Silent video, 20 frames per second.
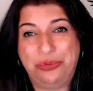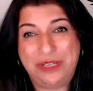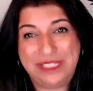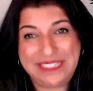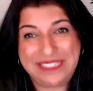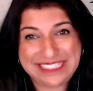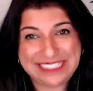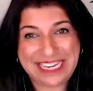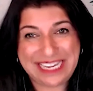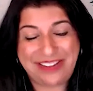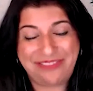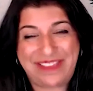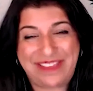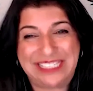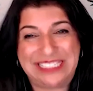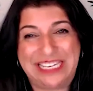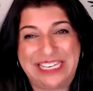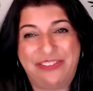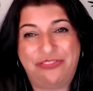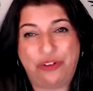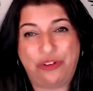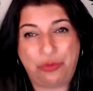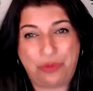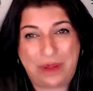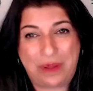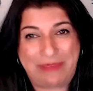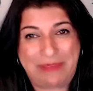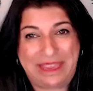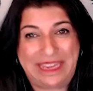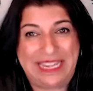Real Estate Investing for
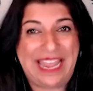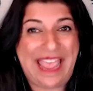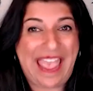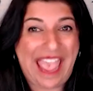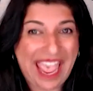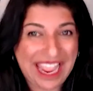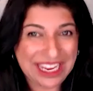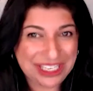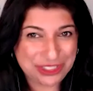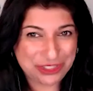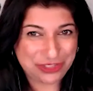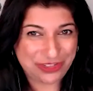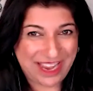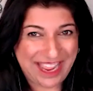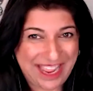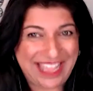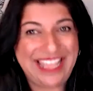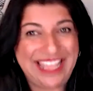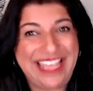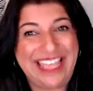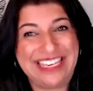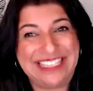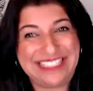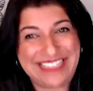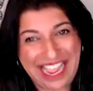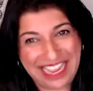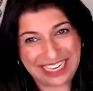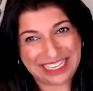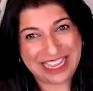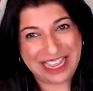Women Extra
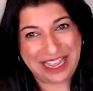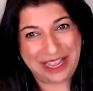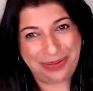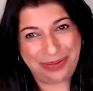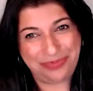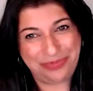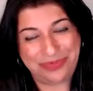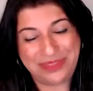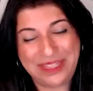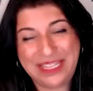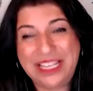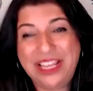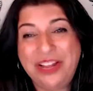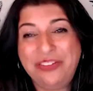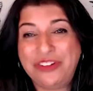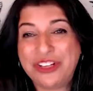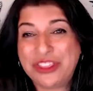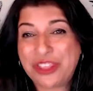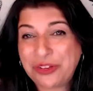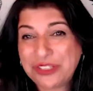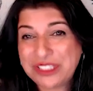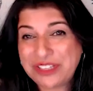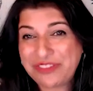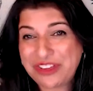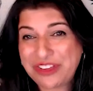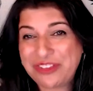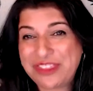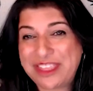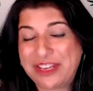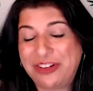com. For those of
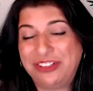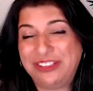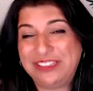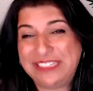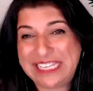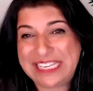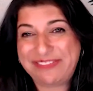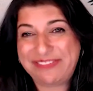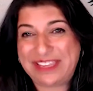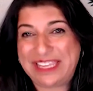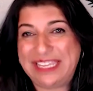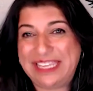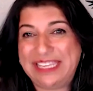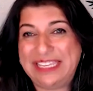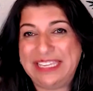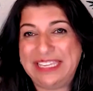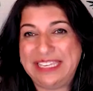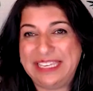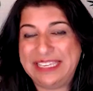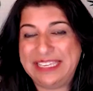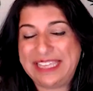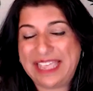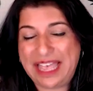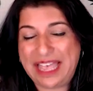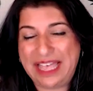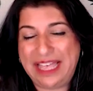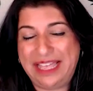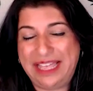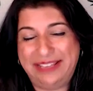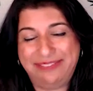you that are leaving
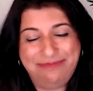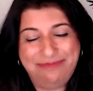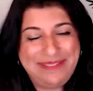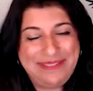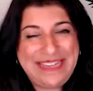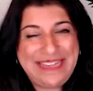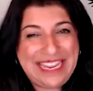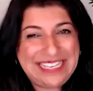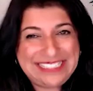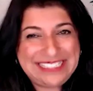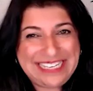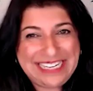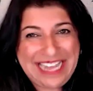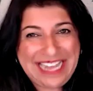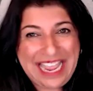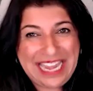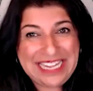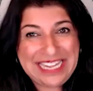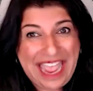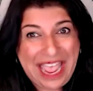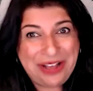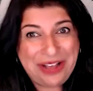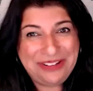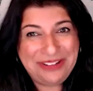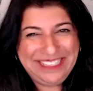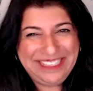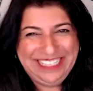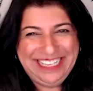uh, Nancy and I now,